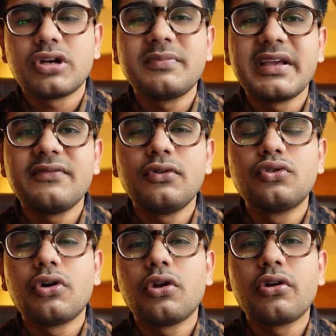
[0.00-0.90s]
I'm thankful
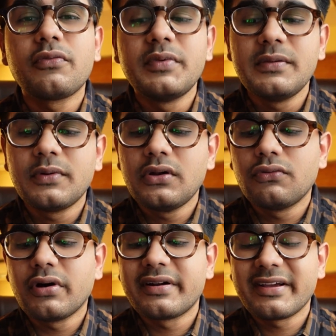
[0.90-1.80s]
to a lot of people
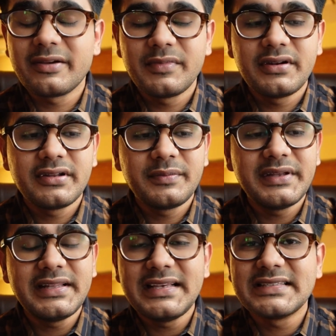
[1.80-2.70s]
who are recommending me
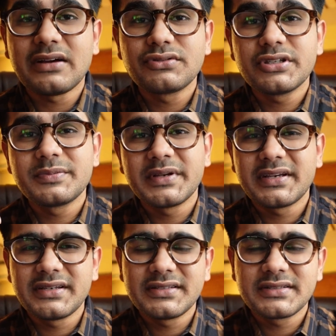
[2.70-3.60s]
these houses
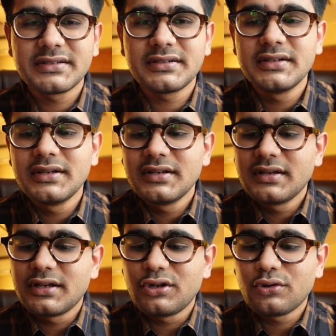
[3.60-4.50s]
because
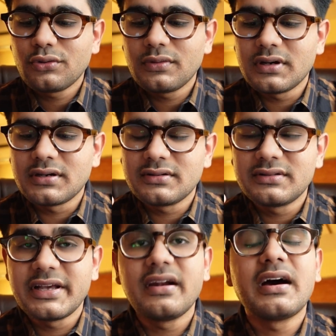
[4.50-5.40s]

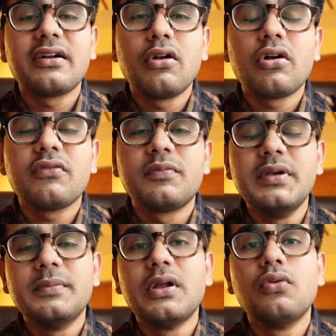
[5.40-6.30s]
there are a lot of
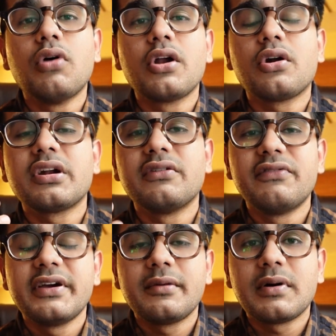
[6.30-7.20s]
people who are not
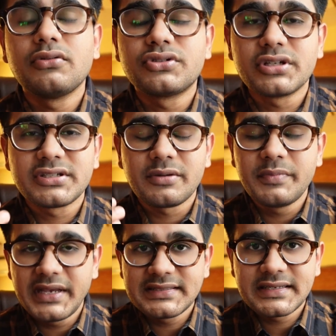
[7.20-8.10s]
aware about such
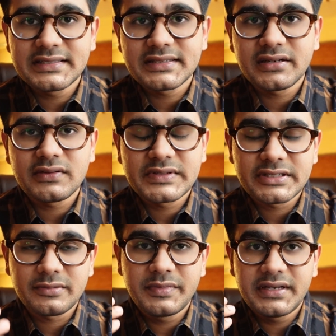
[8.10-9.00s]
amazing stuff,
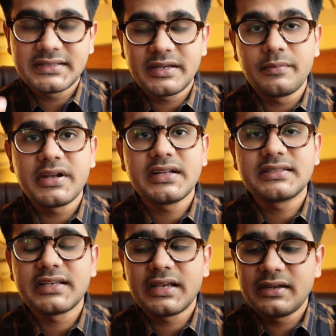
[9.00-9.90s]
such amazing
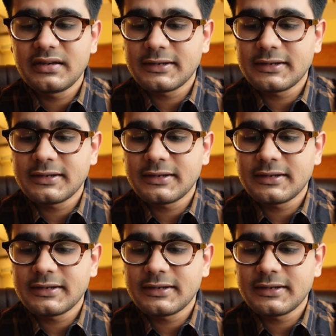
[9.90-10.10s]
brands, and